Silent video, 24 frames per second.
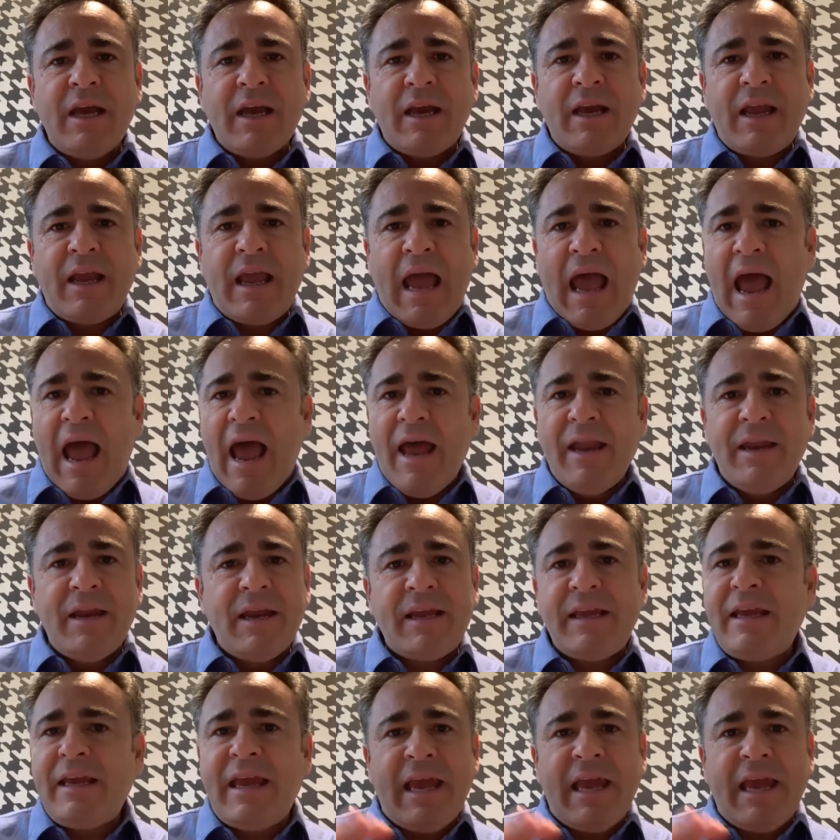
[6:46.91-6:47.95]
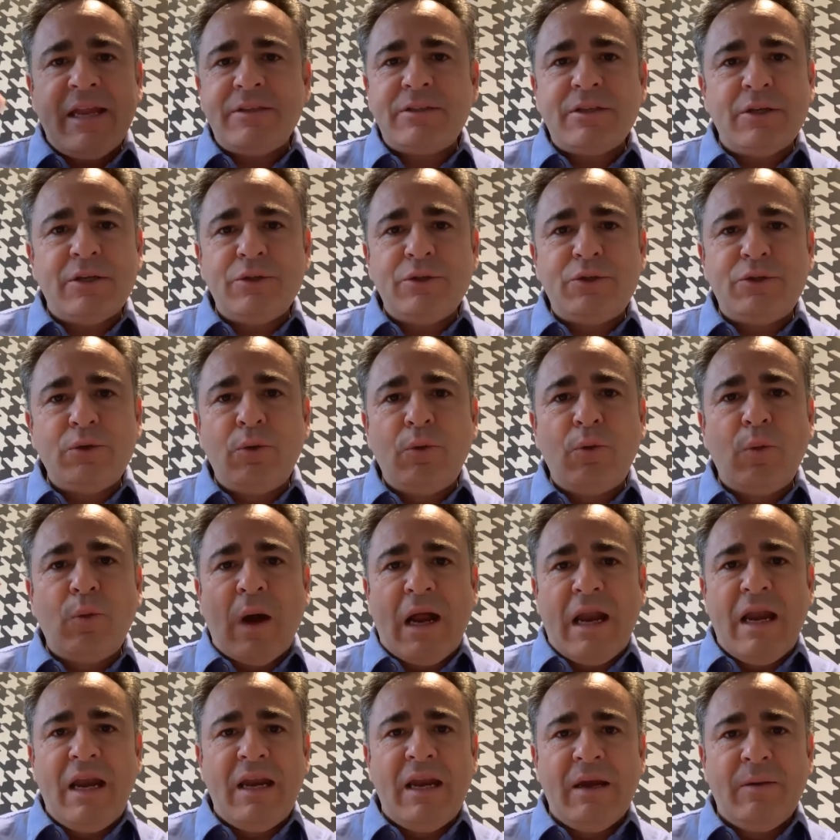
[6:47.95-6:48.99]
can get to
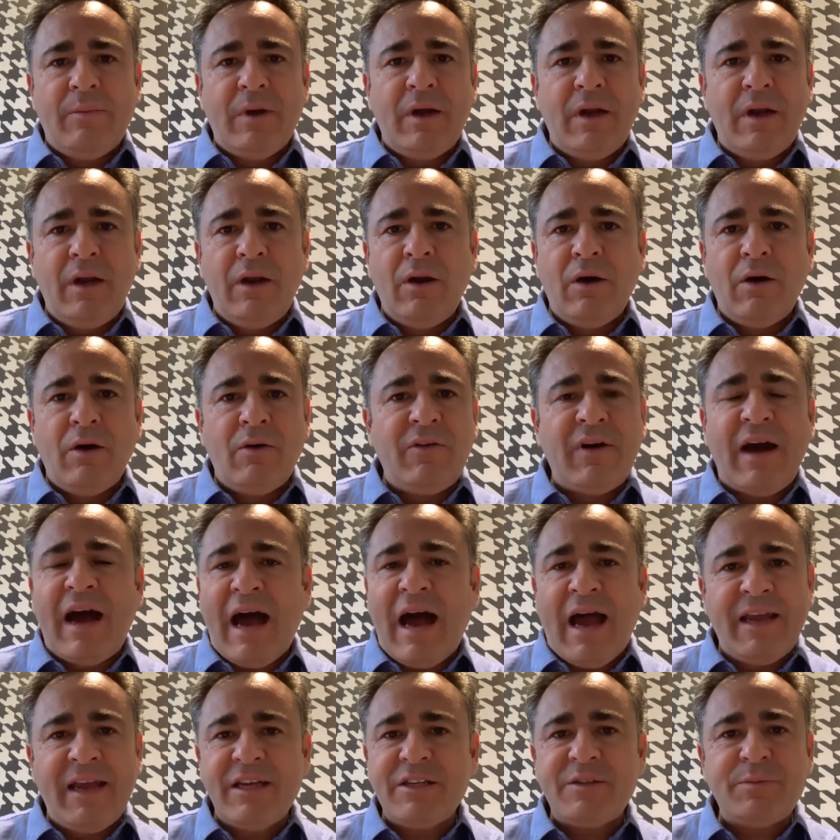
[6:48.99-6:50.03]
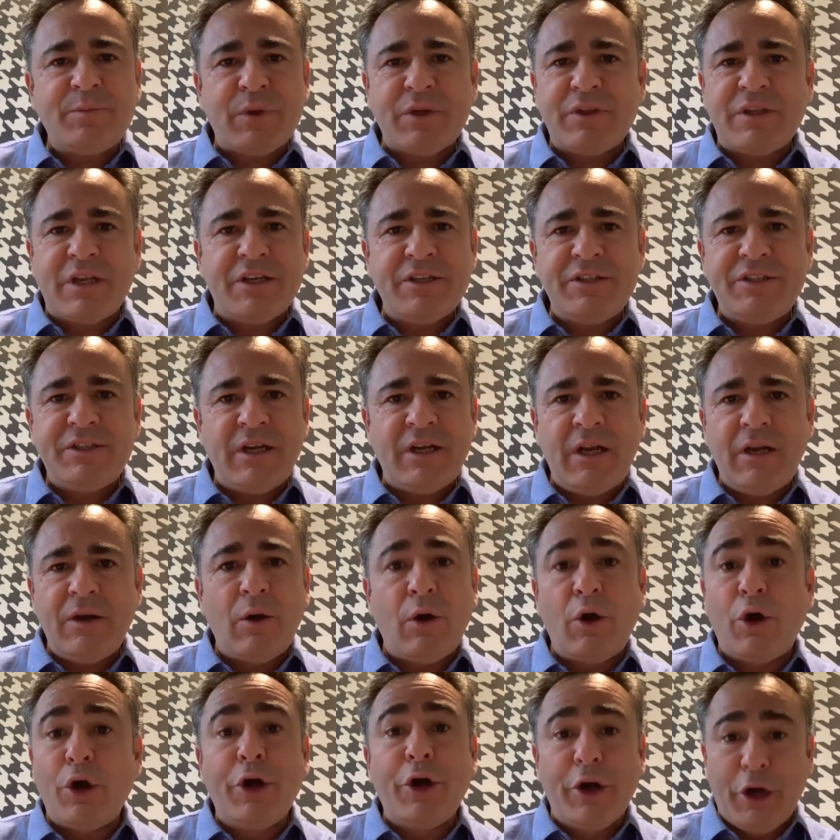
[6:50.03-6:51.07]
one level of highest potential
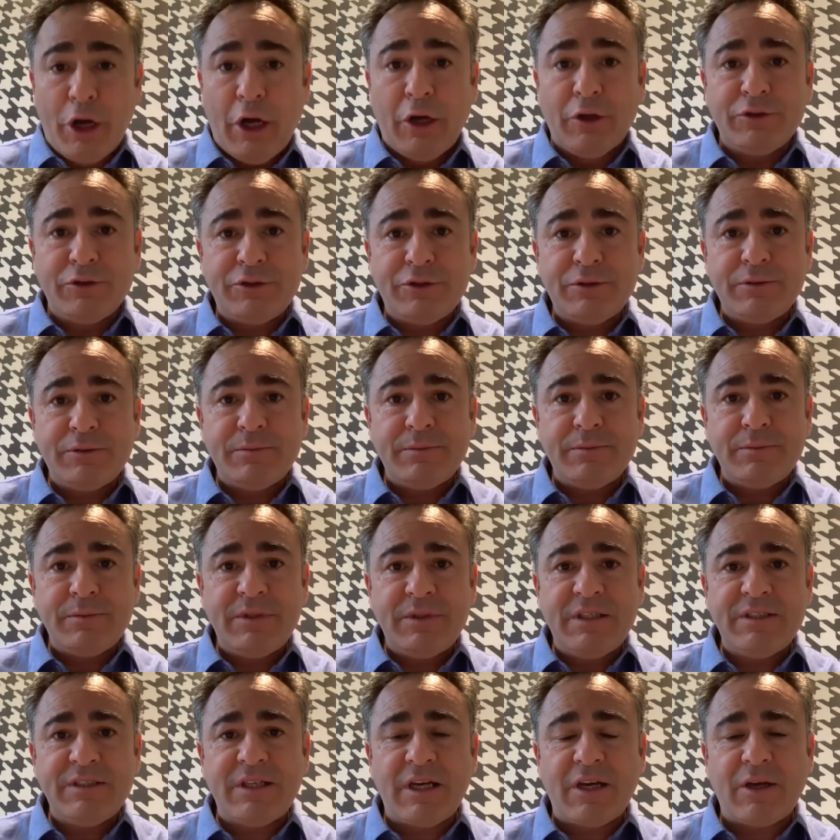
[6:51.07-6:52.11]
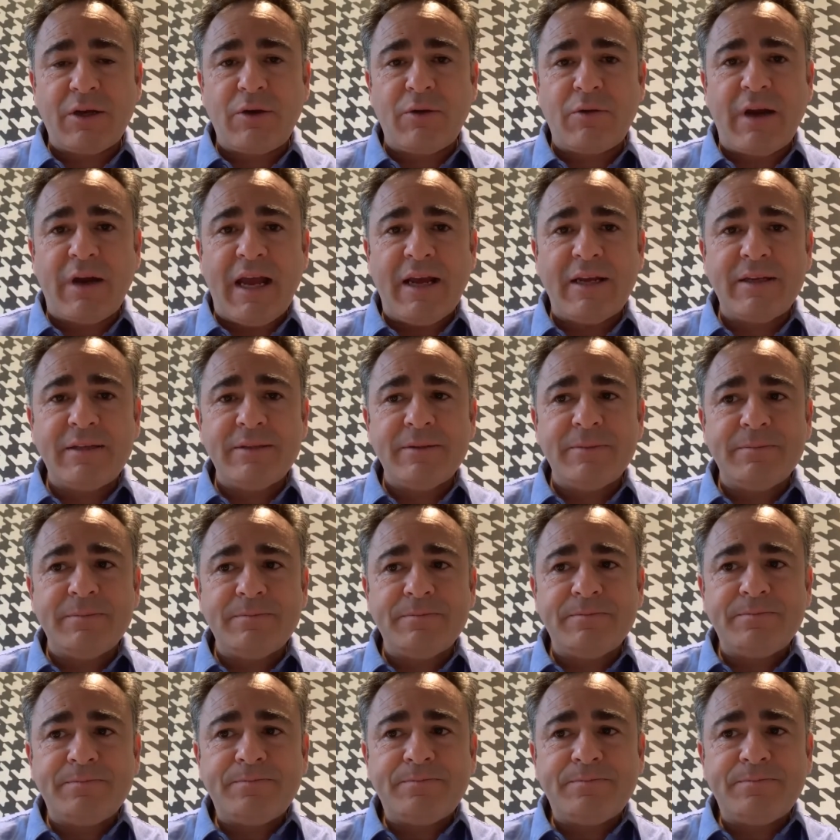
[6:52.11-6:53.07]
or not. Is that correct? Yeah.